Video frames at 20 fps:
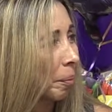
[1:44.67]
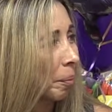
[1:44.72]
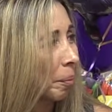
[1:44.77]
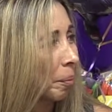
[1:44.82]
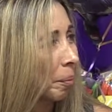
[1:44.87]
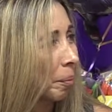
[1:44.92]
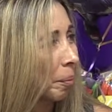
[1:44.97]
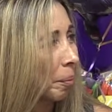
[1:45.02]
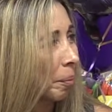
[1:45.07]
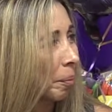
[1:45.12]

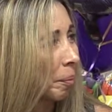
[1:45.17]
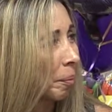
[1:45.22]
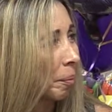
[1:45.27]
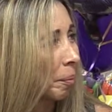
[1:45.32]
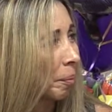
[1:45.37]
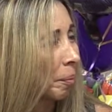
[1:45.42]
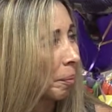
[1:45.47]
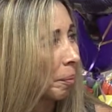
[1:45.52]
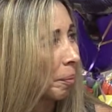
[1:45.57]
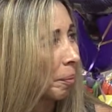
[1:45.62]

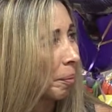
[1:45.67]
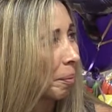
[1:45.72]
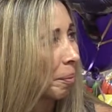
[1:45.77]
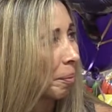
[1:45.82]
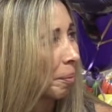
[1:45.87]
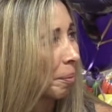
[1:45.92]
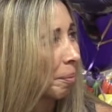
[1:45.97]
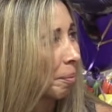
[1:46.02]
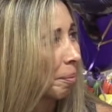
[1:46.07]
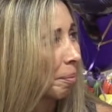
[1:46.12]

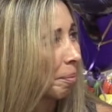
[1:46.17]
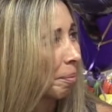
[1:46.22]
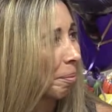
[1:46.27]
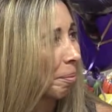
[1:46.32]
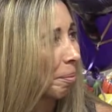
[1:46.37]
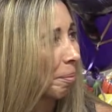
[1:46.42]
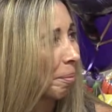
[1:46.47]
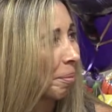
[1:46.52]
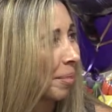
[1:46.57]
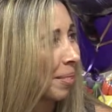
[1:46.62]

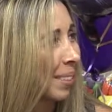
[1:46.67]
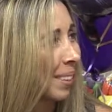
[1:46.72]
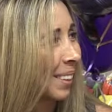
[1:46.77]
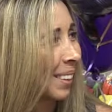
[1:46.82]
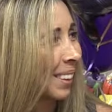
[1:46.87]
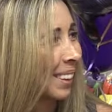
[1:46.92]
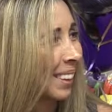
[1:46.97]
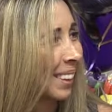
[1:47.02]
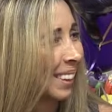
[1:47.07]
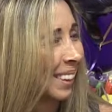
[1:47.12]

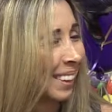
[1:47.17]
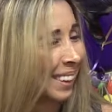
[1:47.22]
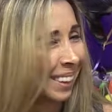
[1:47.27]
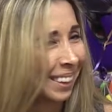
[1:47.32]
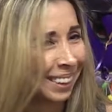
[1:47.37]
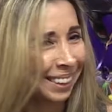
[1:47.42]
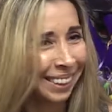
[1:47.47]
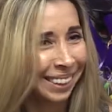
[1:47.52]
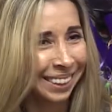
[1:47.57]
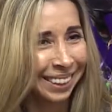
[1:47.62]

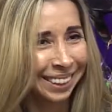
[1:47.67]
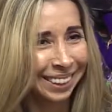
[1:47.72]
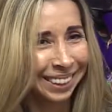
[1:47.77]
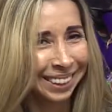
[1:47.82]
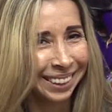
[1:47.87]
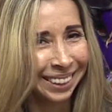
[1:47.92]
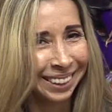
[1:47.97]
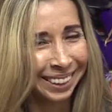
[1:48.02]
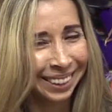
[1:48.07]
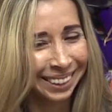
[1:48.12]

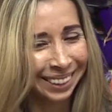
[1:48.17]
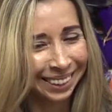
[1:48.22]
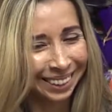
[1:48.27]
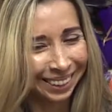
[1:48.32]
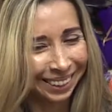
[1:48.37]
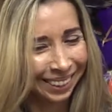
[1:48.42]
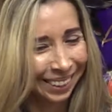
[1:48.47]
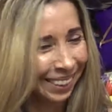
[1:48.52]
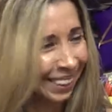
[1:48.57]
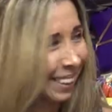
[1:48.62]

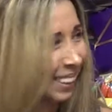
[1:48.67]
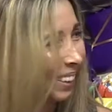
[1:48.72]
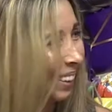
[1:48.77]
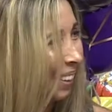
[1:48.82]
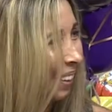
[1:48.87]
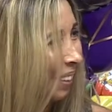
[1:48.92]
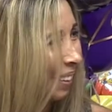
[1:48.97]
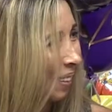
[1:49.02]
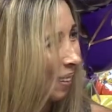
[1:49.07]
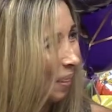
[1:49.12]

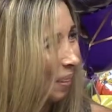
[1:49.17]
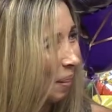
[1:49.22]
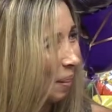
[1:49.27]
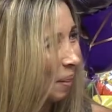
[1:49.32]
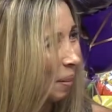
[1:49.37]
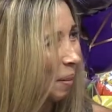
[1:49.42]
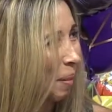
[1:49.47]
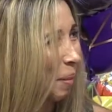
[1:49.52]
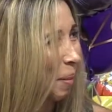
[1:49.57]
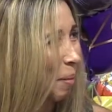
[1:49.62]

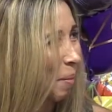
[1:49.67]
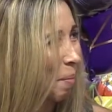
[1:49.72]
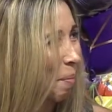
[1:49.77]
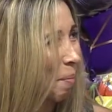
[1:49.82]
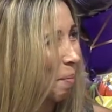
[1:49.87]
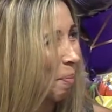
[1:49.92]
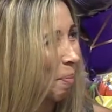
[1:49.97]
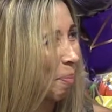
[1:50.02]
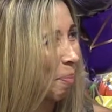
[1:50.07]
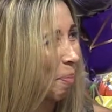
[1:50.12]

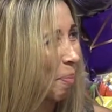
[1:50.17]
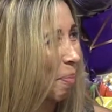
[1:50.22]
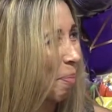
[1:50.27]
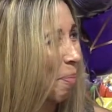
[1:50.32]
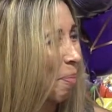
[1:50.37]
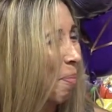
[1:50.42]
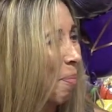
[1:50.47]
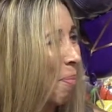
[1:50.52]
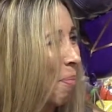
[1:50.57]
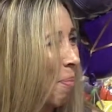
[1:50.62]

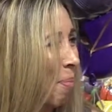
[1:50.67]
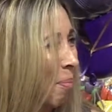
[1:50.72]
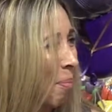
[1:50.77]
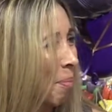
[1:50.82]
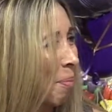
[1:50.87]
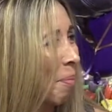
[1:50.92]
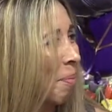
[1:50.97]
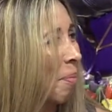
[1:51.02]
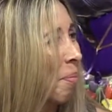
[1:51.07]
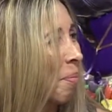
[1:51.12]

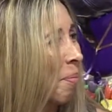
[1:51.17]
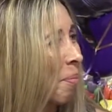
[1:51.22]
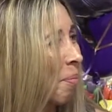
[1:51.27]
This person isn't speaking.